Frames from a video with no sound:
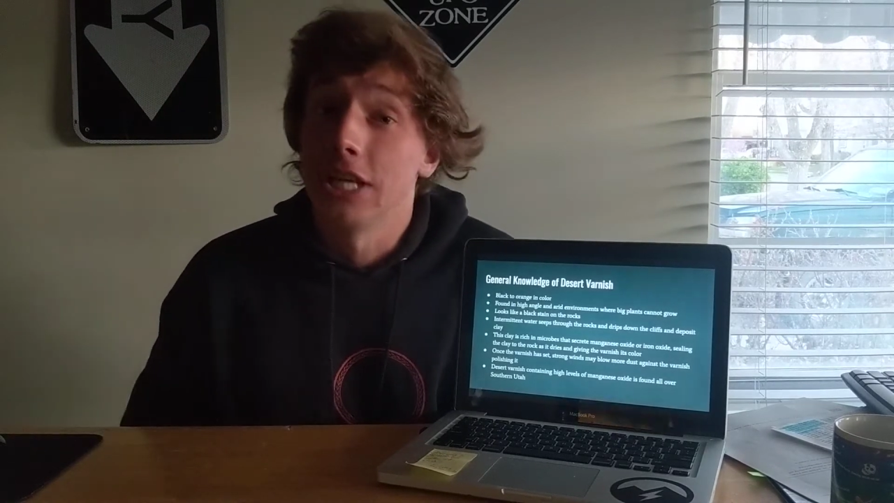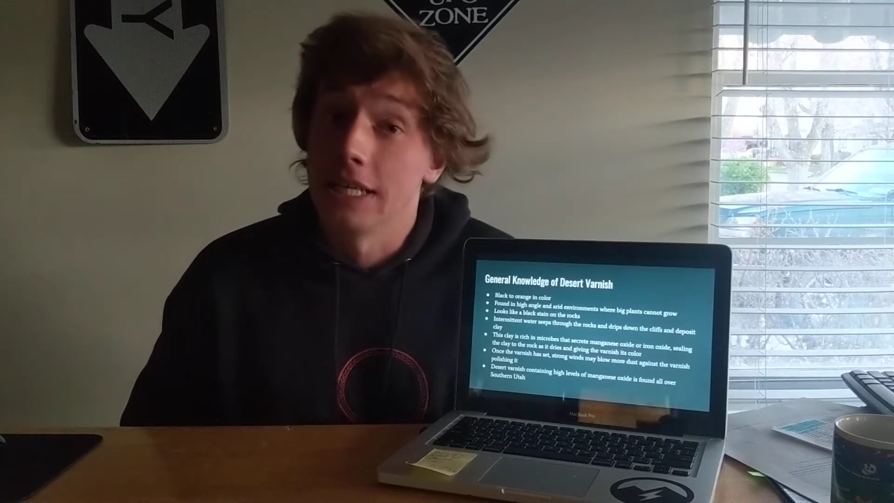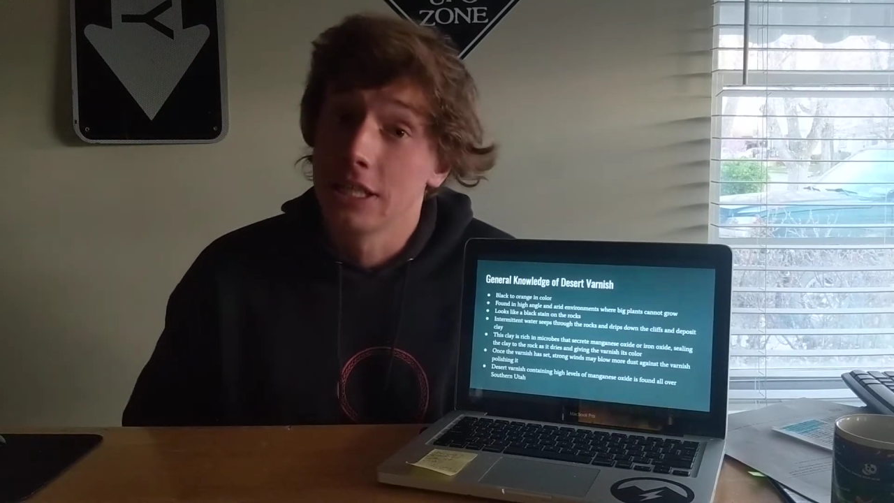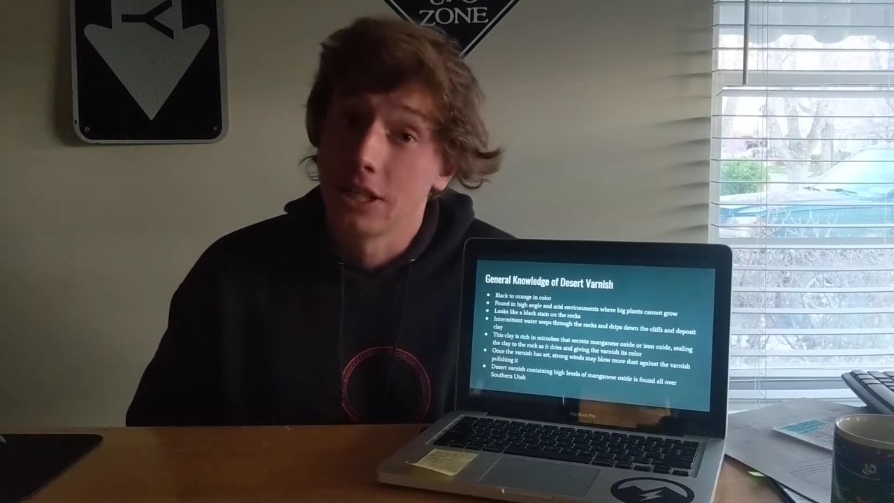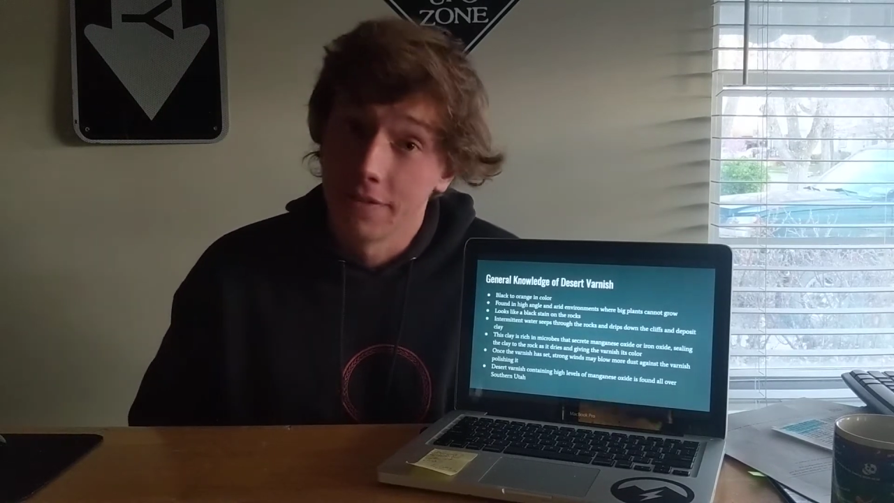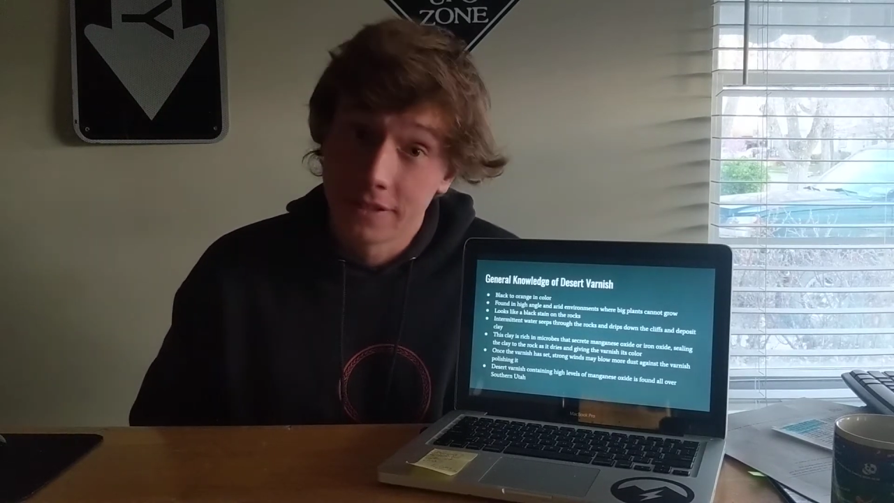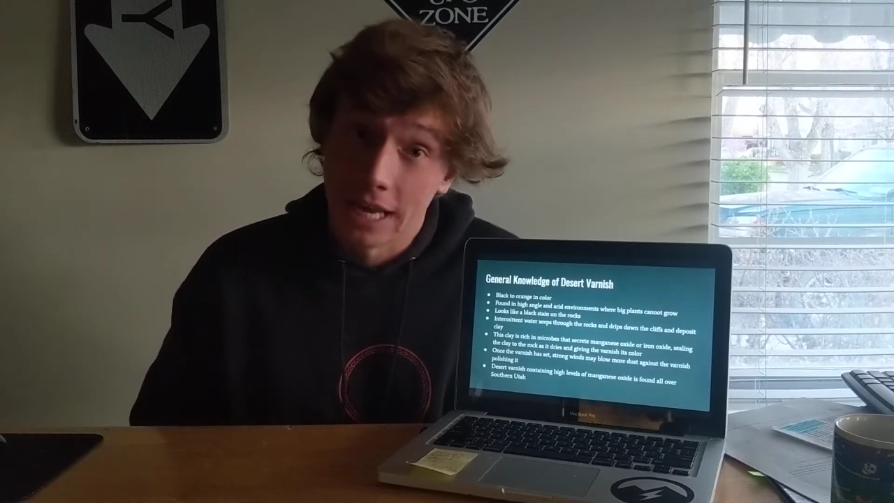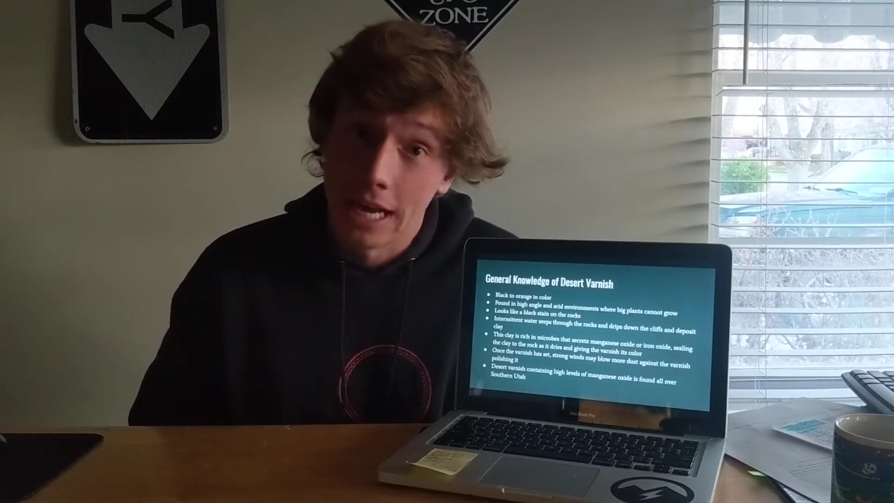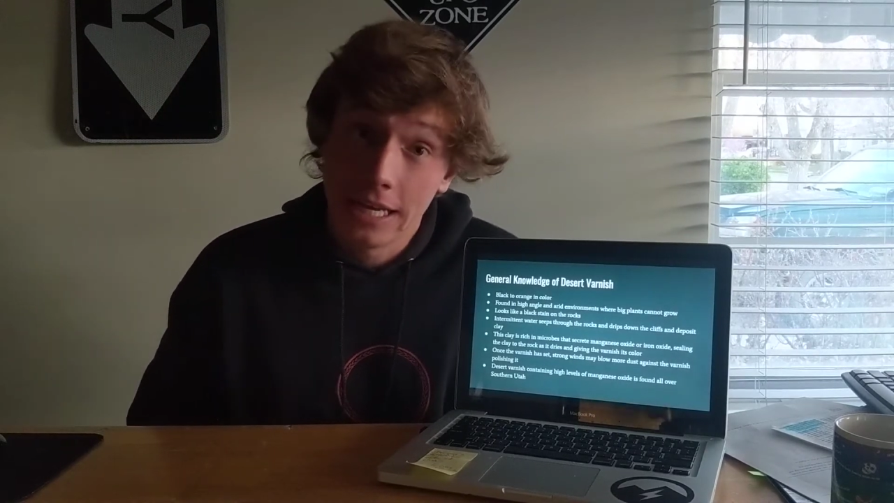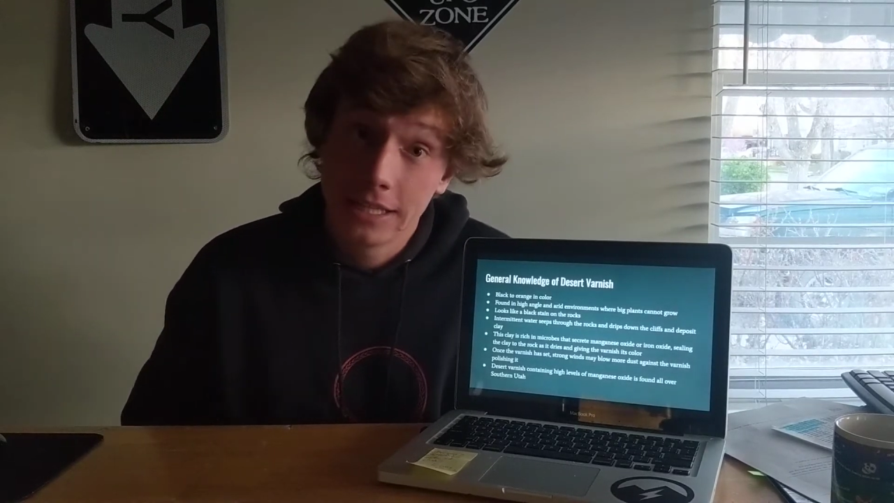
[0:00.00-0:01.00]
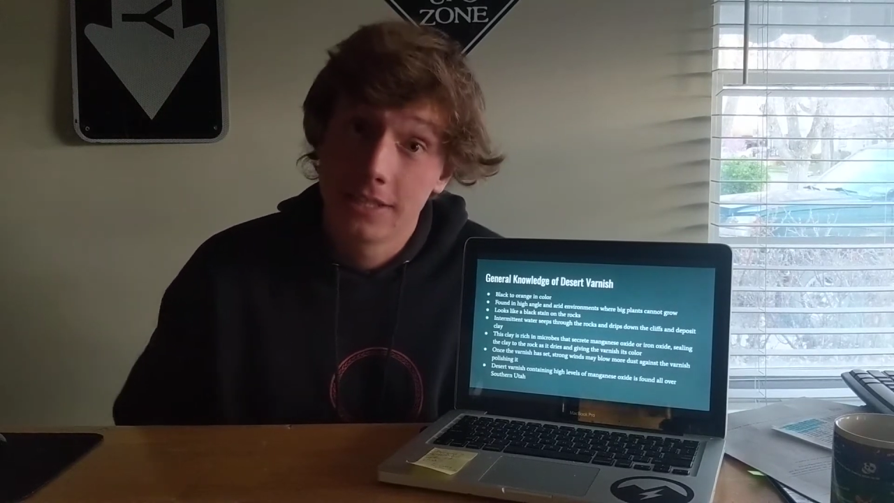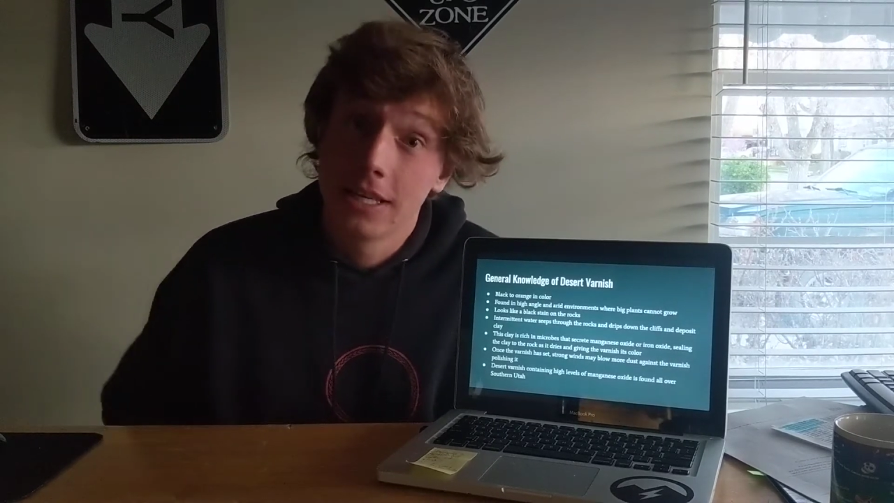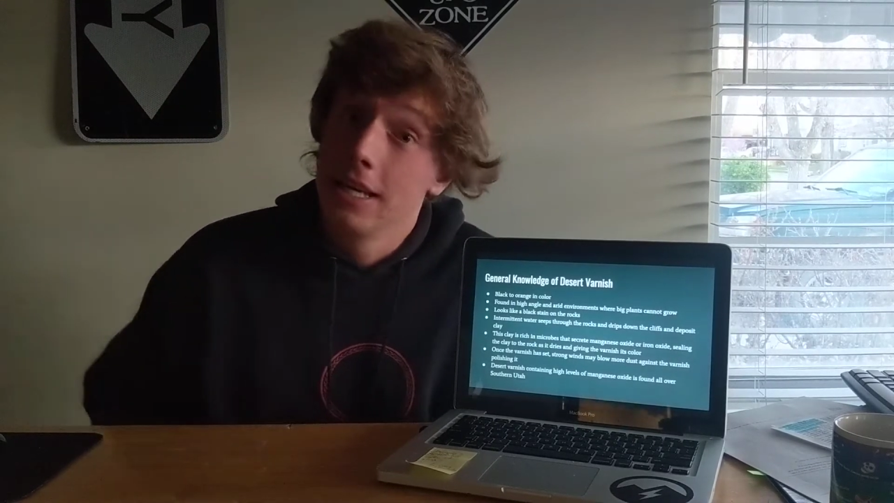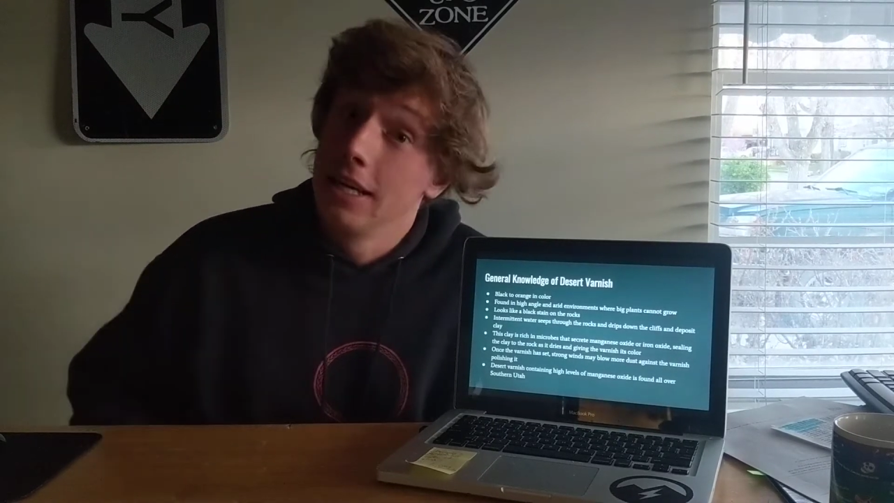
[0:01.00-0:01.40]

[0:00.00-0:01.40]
as cliff sides